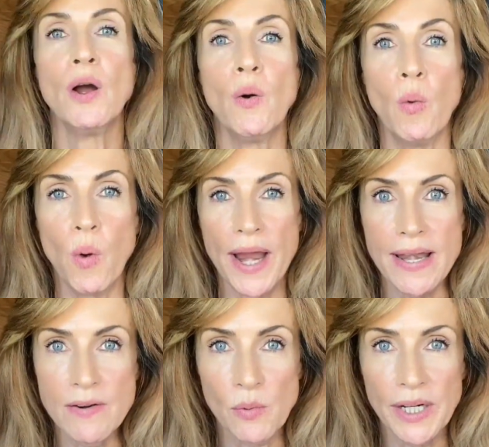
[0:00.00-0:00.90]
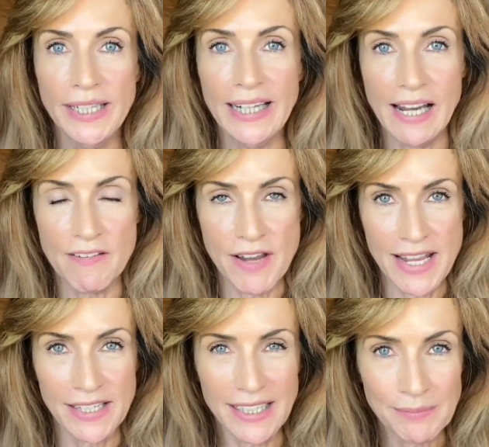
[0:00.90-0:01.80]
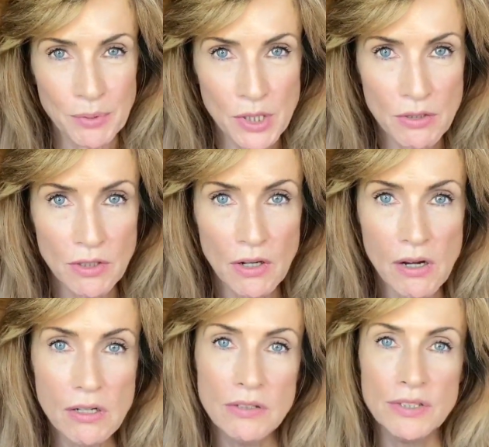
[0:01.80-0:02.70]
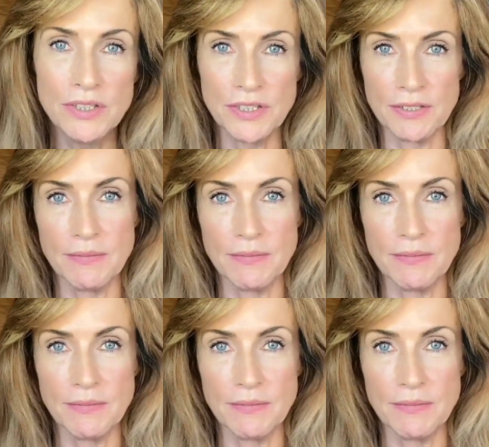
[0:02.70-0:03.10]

When we have had a prolonged